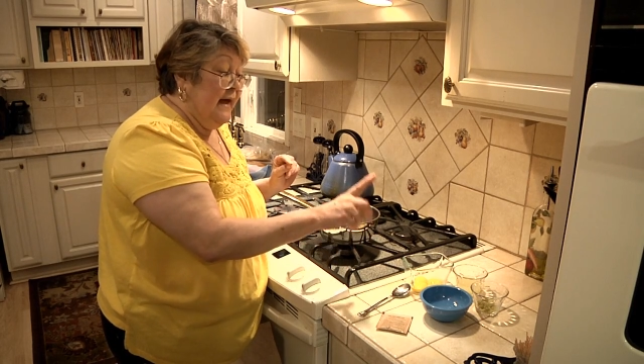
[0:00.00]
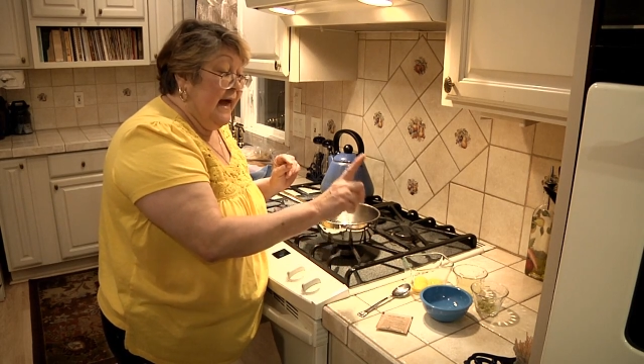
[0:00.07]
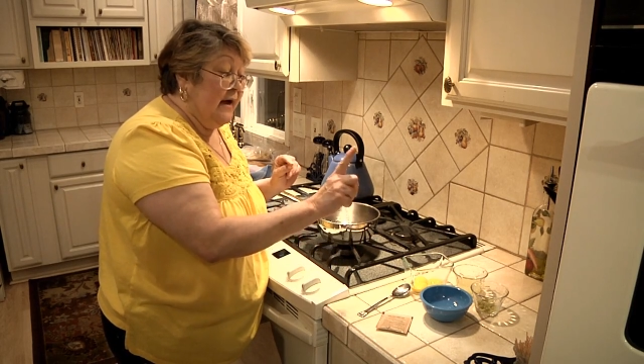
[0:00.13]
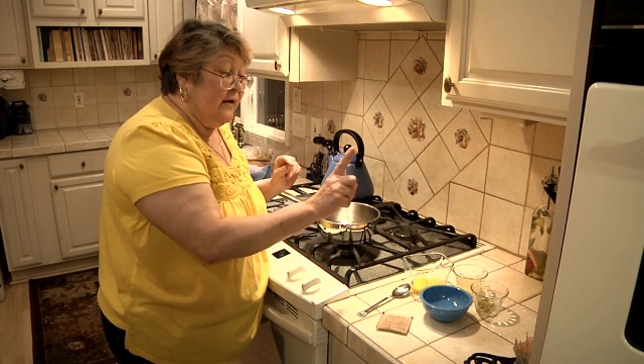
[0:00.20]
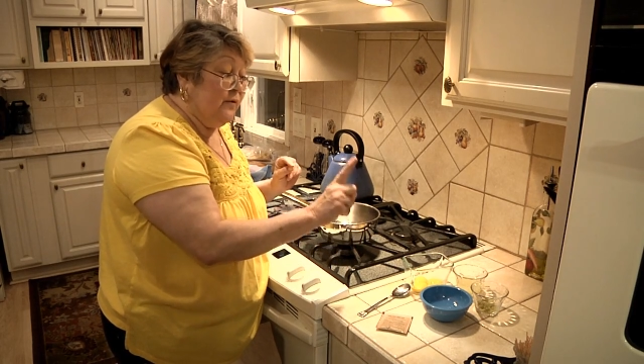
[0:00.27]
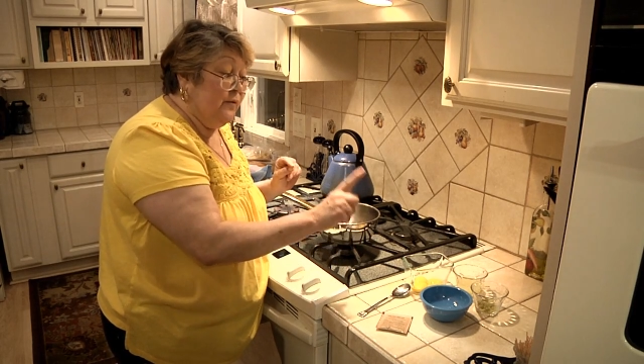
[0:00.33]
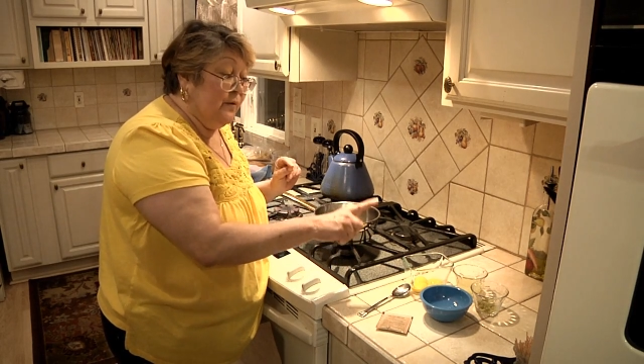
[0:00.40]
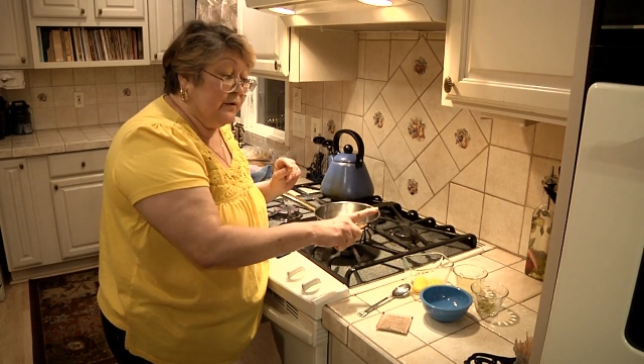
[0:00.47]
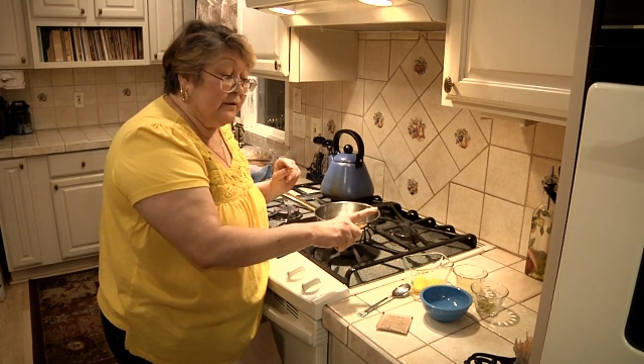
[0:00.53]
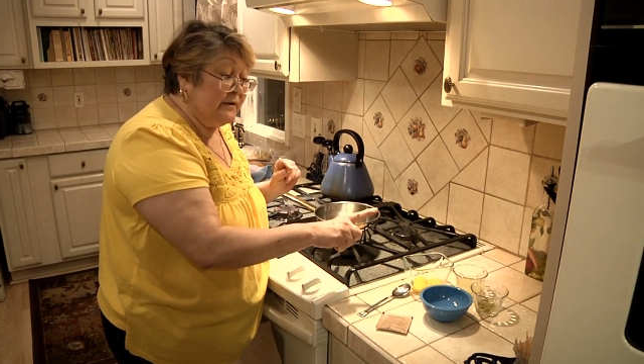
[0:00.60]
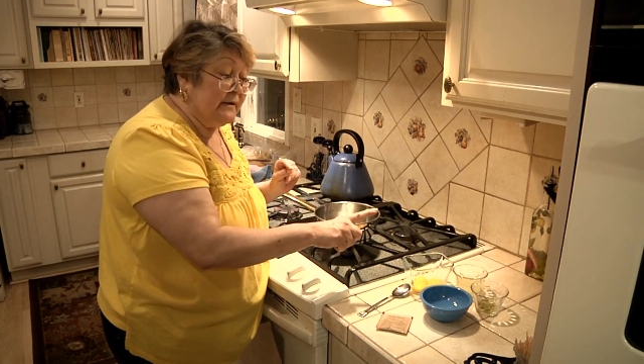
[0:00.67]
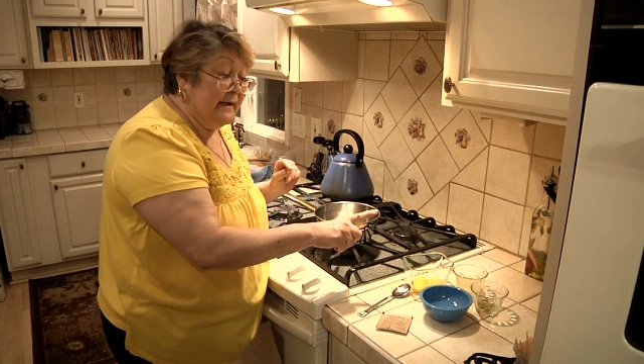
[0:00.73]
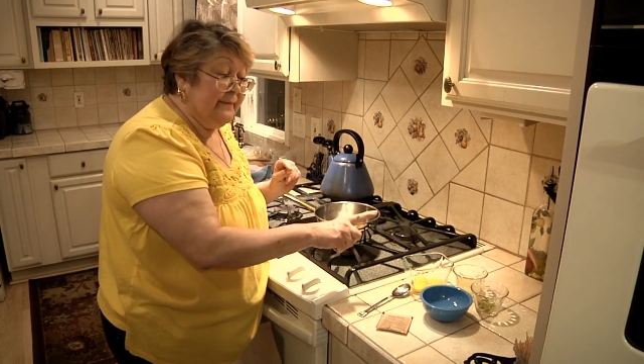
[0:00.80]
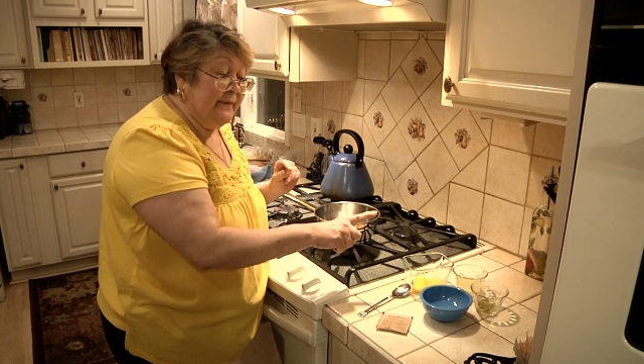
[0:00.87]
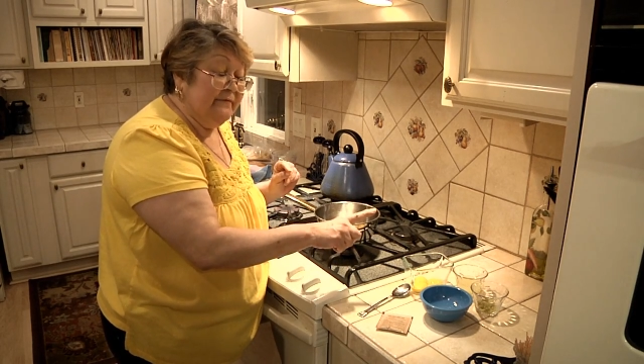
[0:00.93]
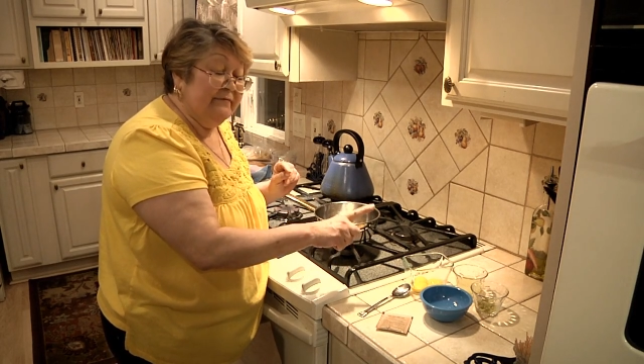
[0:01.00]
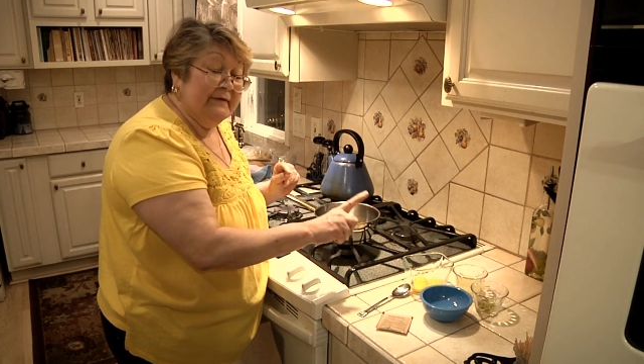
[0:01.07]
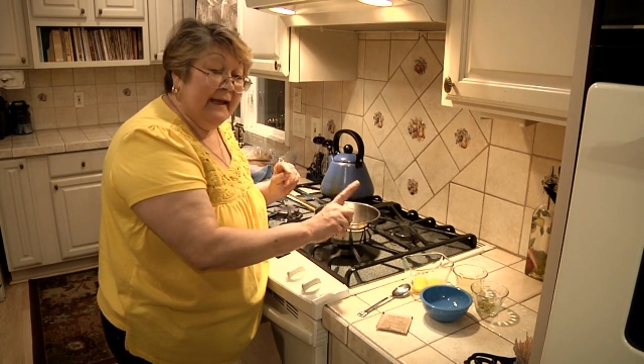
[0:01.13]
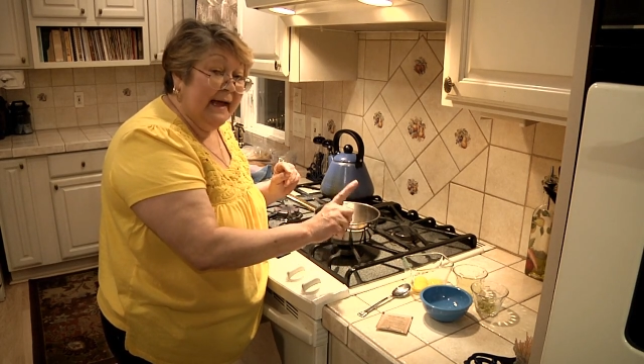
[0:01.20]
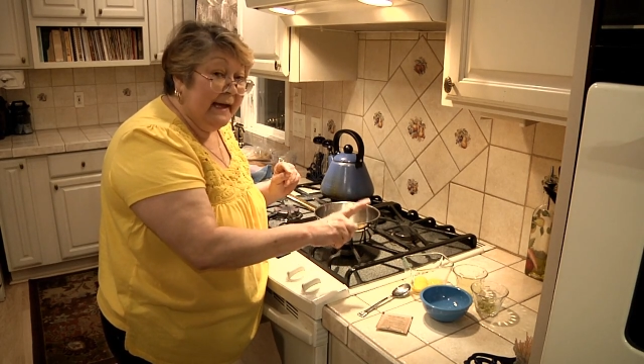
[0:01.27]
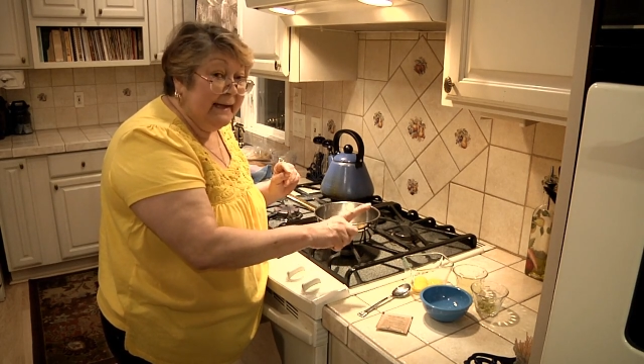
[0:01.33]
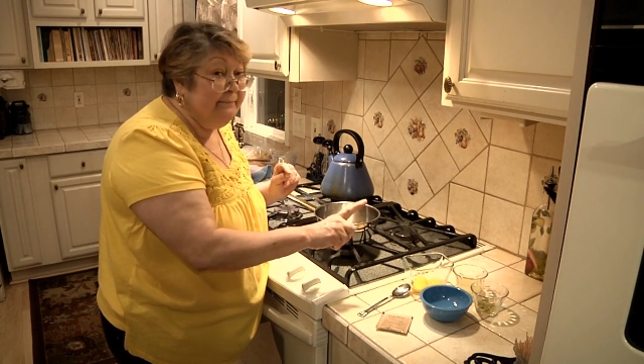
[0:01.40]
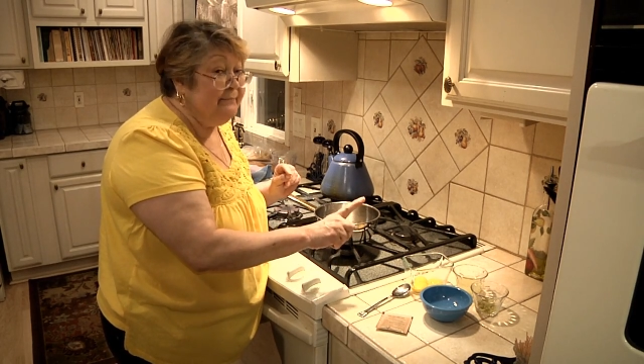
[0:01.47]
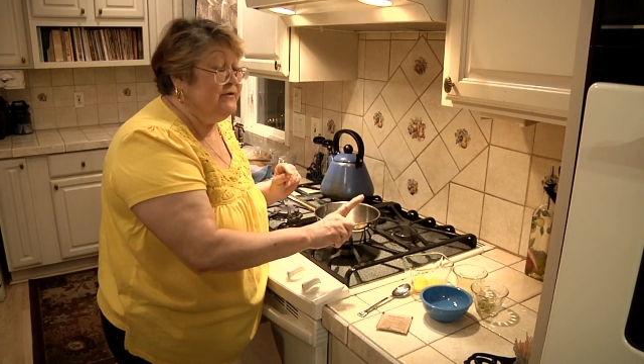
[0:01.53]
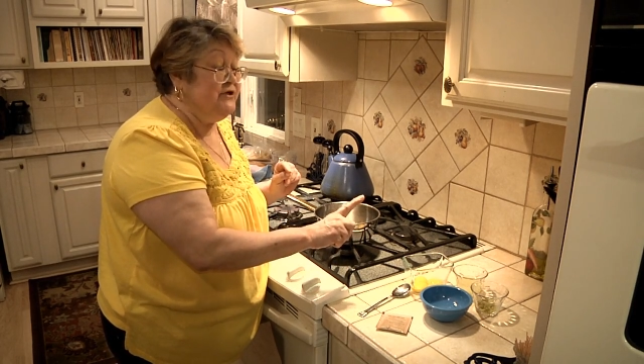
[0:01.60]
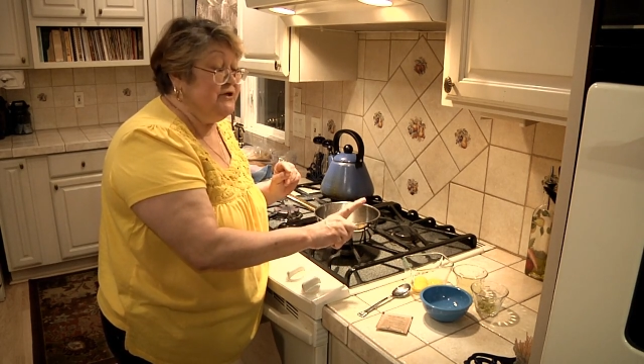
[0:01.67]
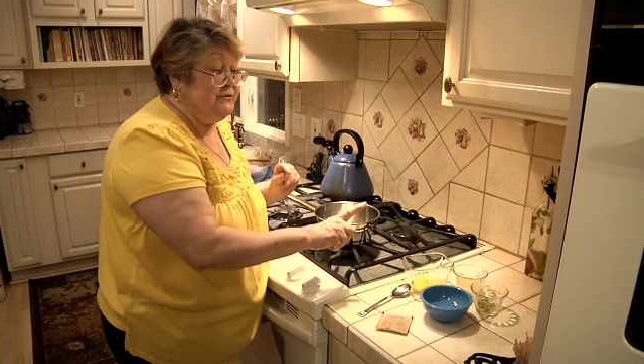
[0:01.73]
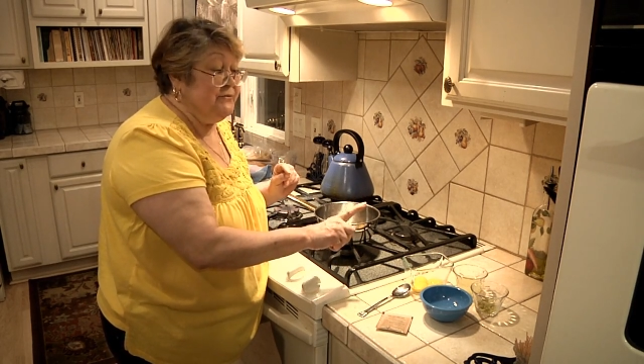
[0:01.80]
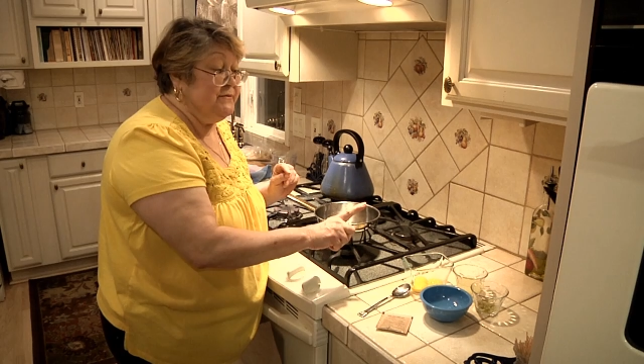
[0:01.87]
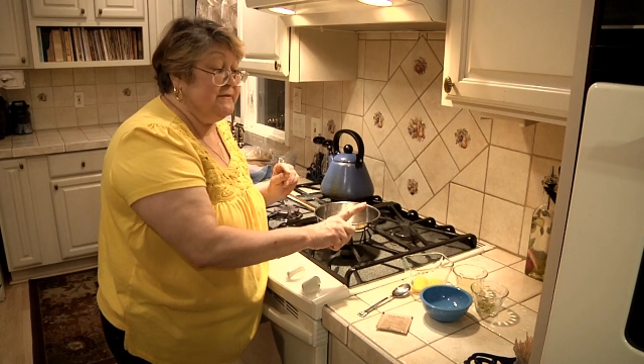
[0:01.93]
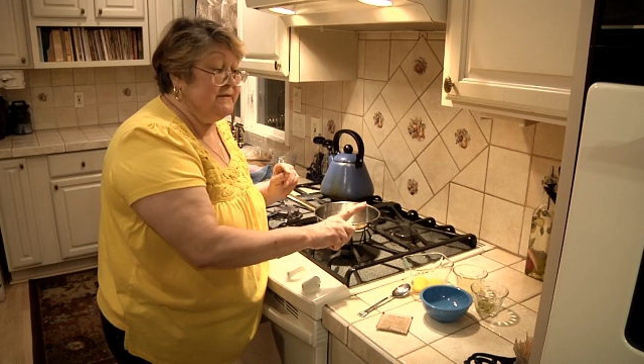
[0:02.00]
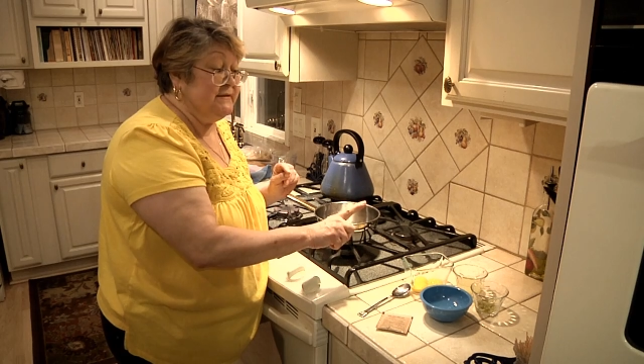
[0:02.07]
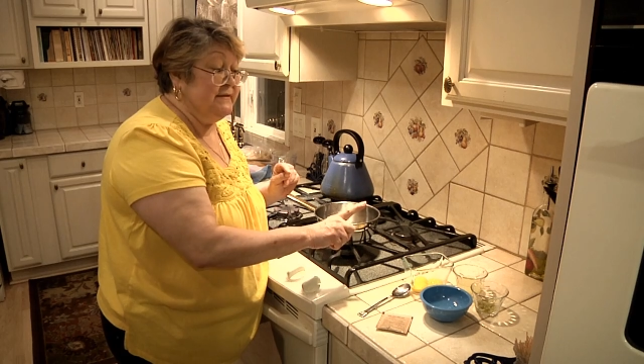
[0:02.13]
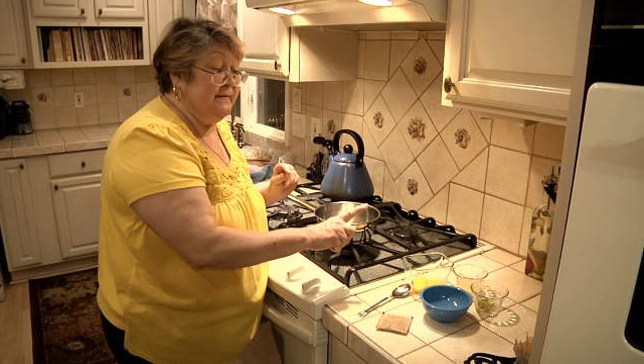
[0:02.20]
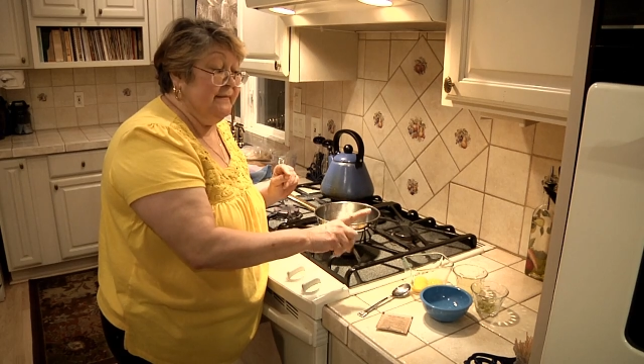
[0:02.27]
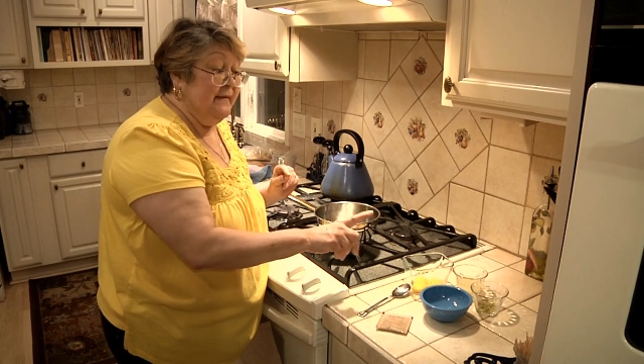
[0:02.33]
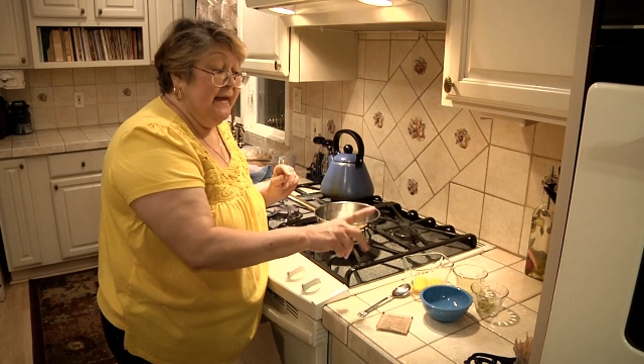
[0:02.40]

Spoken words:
a 1/4 cup of lime juice,